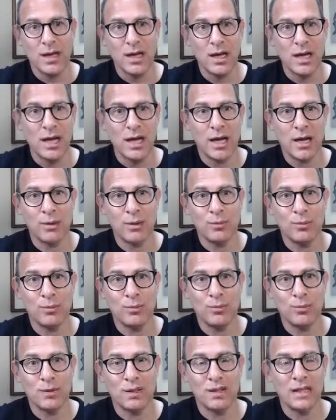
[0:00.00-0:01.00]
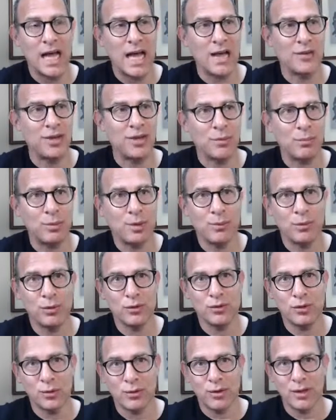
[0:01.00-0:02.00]
not that people
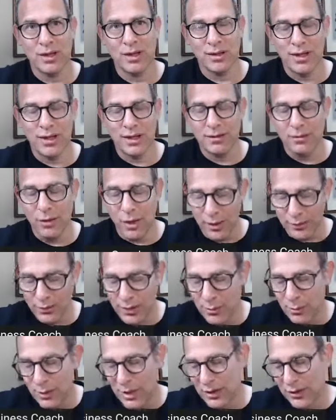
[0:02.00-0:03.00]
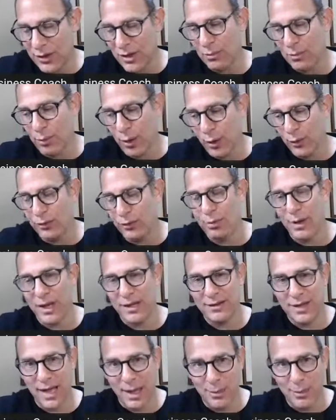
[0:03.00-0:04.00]
don't think like that often, but I think
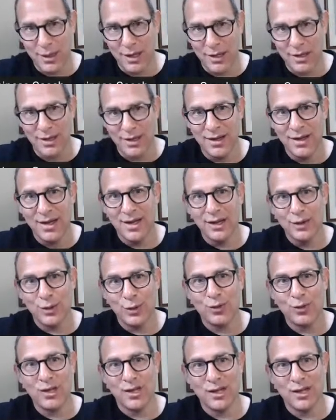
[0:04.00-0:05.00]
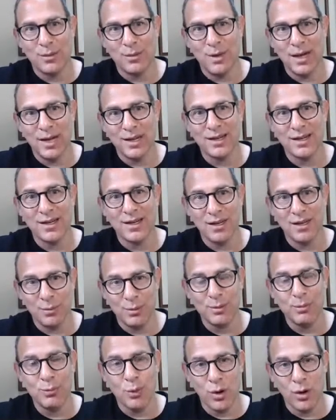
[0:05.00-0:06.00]
post-pandemic, they're thinking about it a little
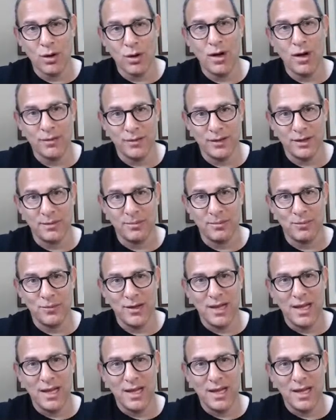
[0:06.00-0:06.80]
bit more often.